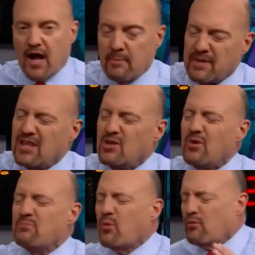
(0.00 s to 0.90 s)
but they do it
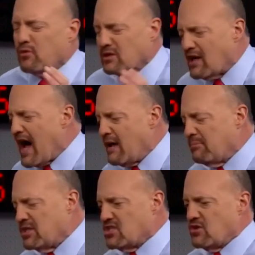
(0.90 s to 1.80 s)
more reliably
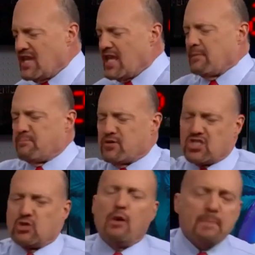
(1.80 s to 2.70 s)
so you can get a
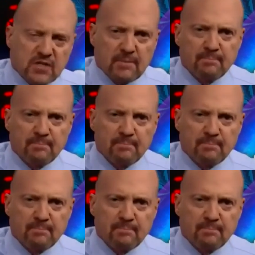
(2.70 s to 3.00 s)
prescription.